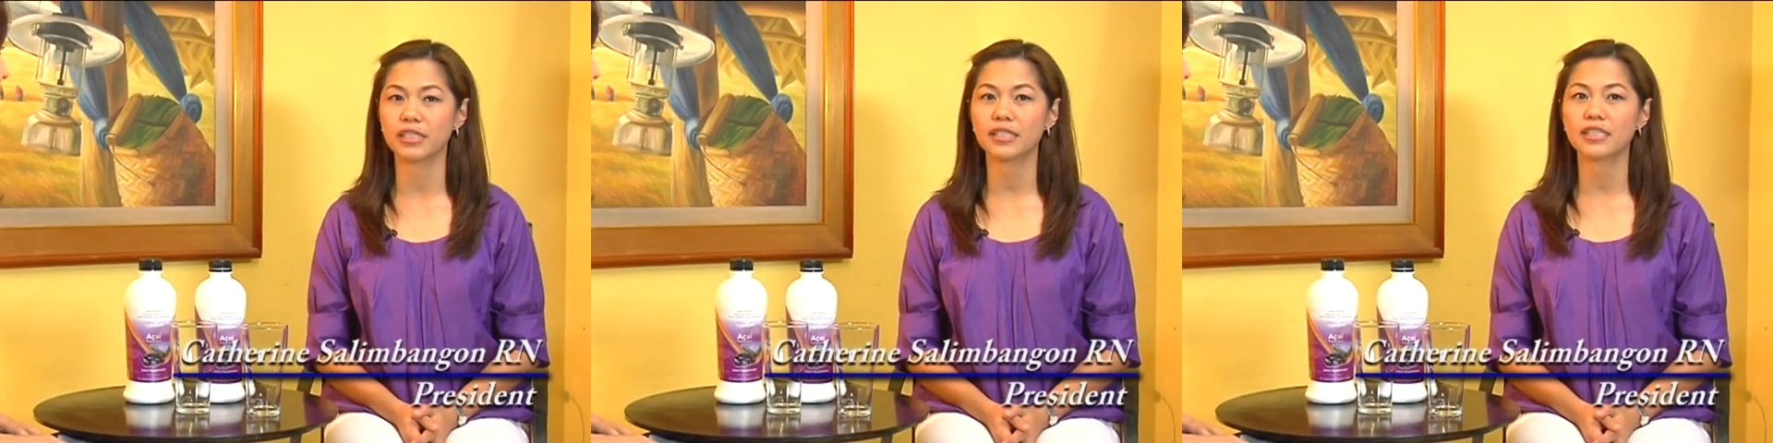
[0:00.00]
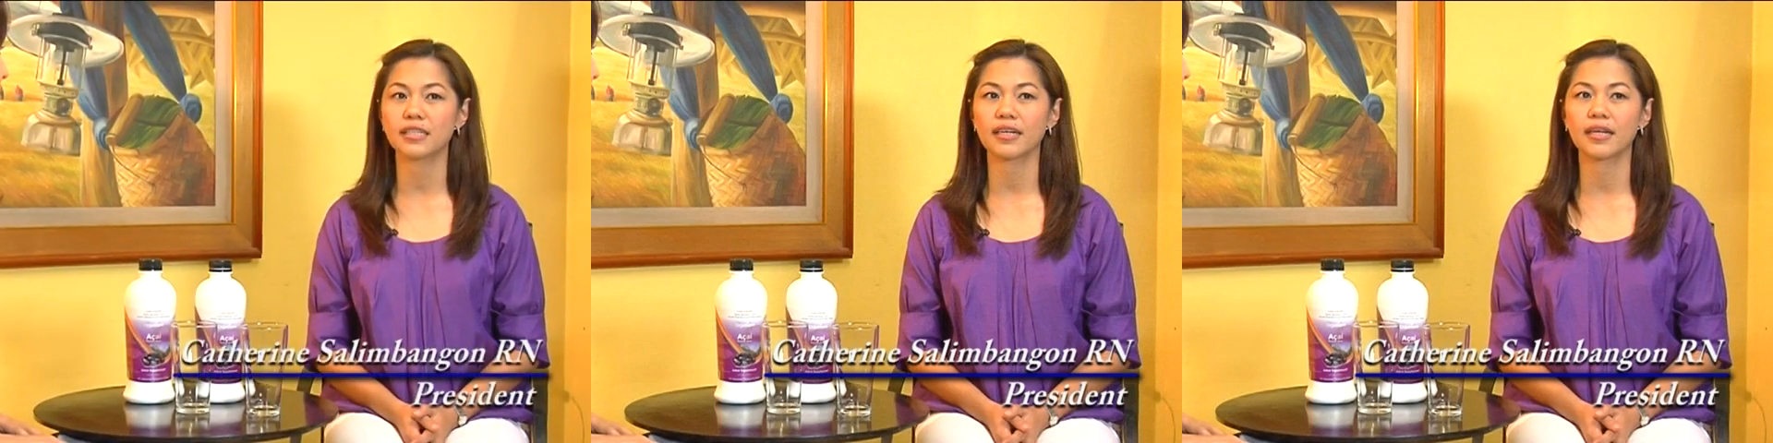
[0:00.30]

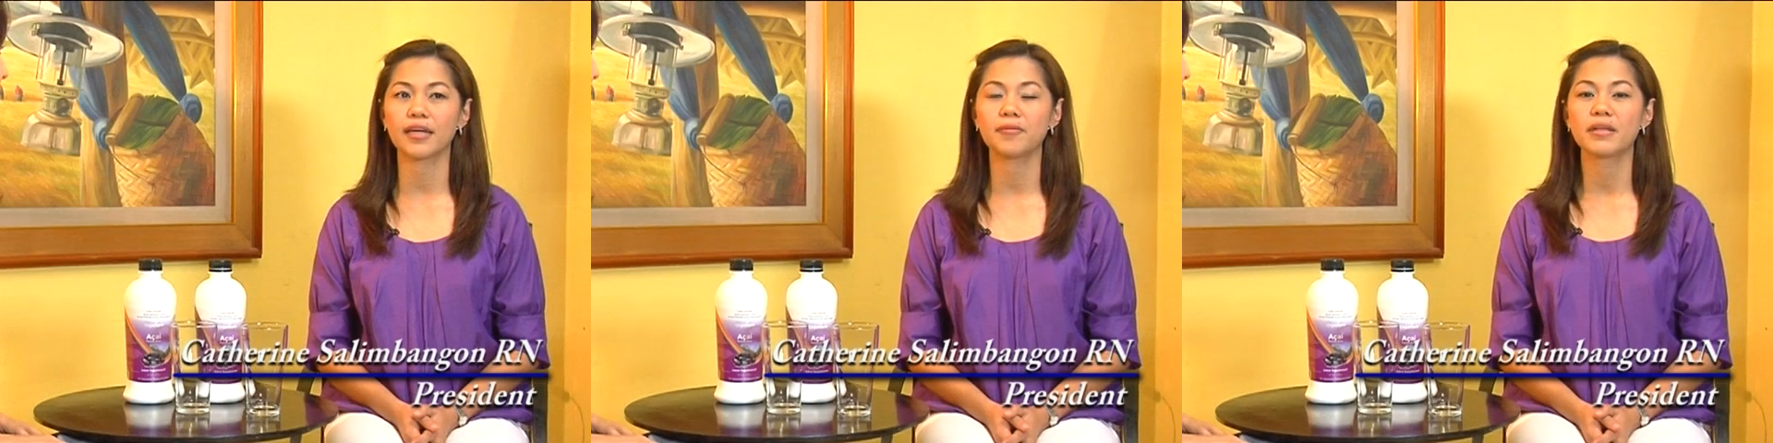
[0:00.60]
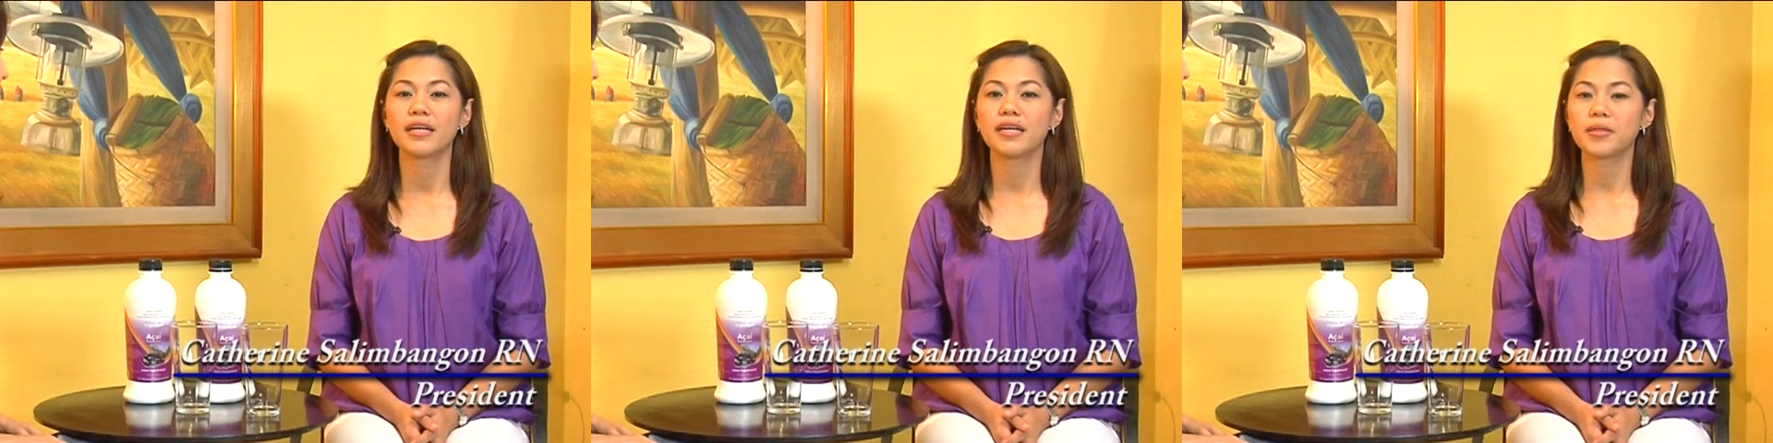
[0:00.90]
It's uh,
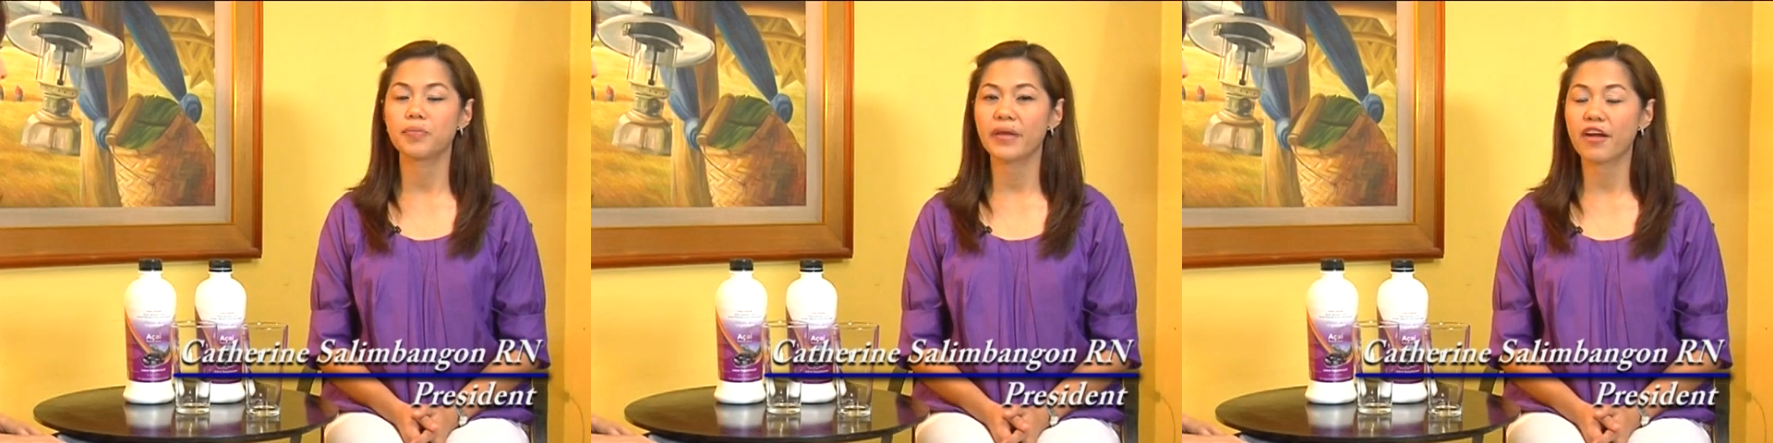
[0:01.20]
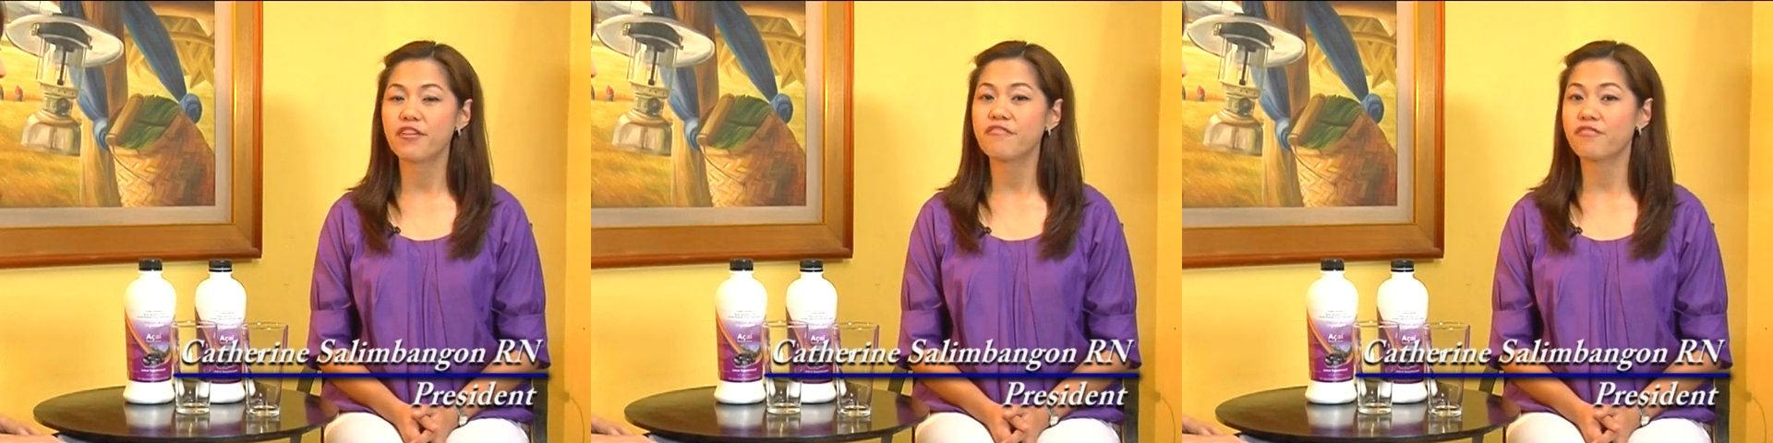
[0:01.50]
the
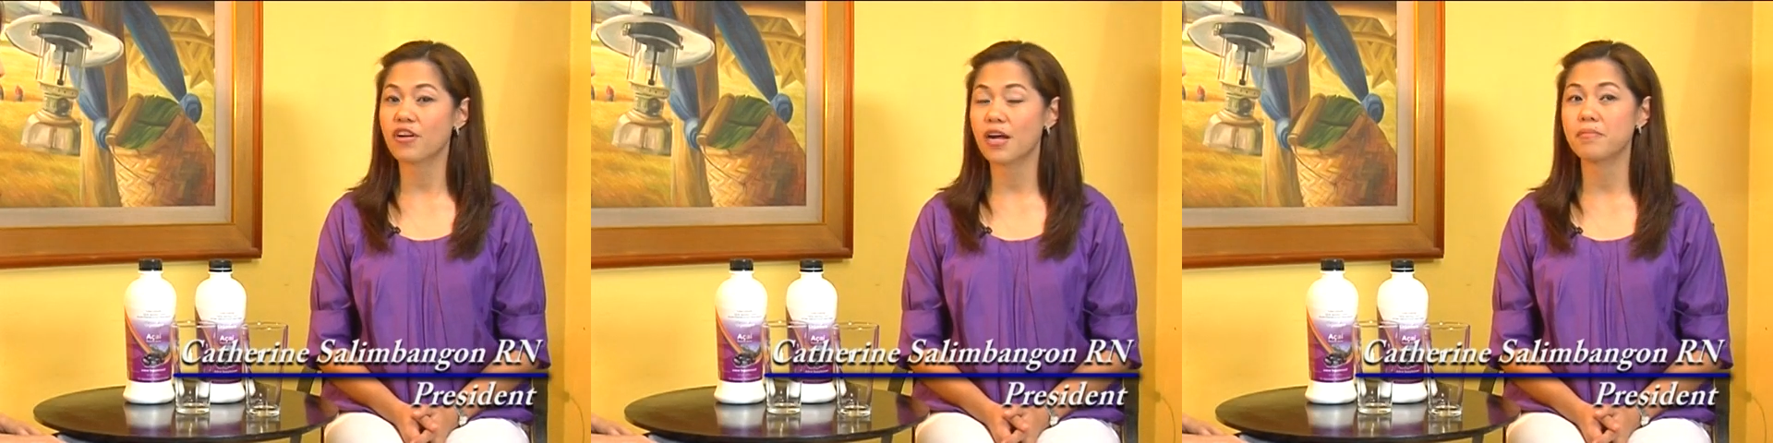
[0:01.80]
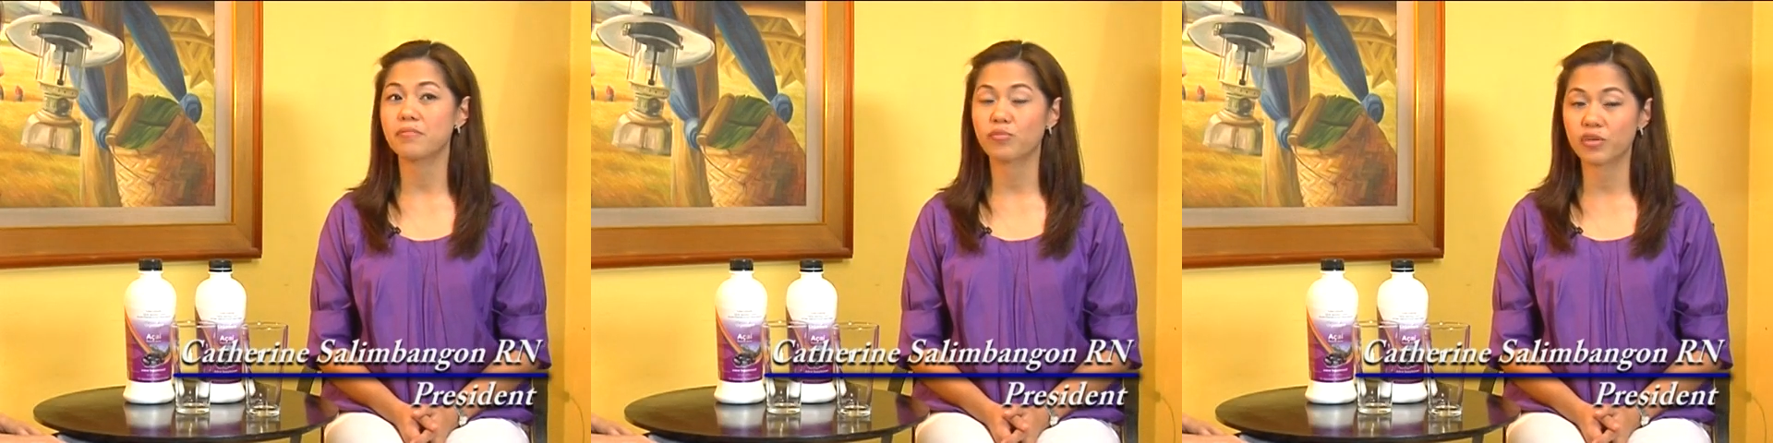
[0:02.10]
berry
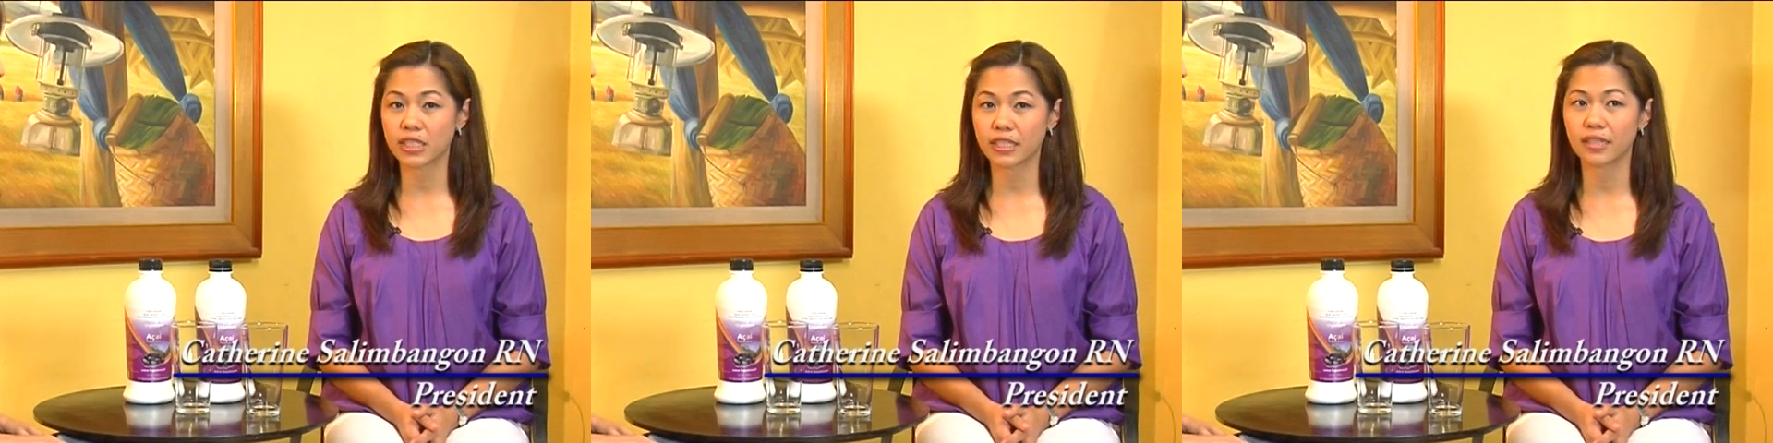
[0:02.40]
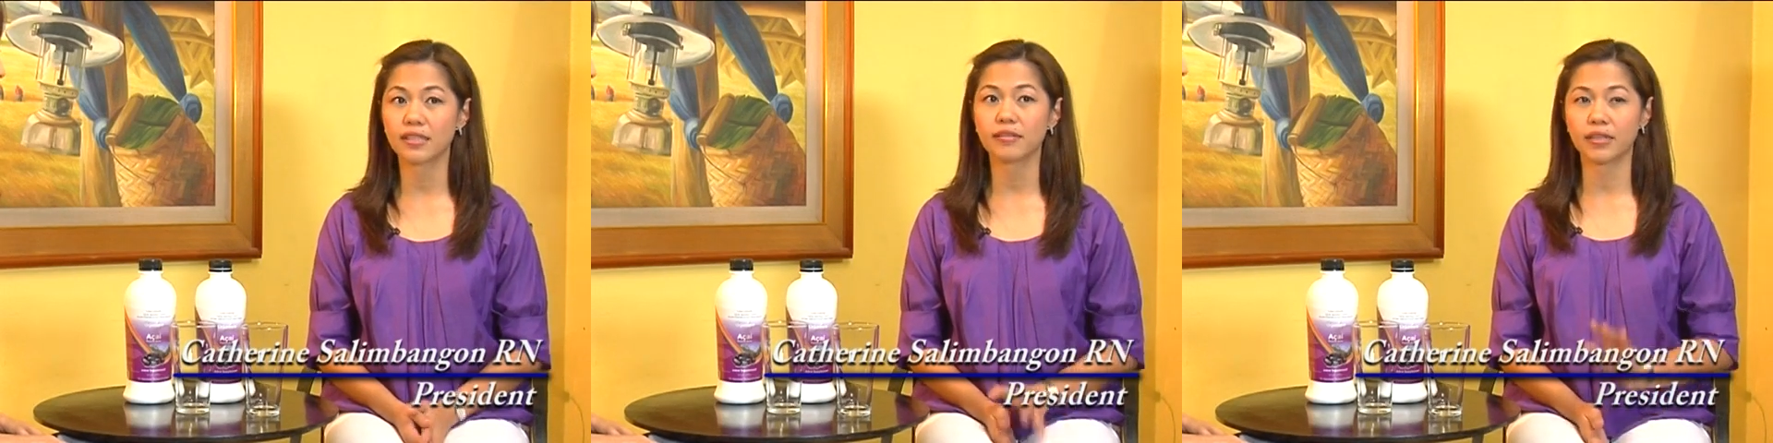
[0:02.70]
from Brazil,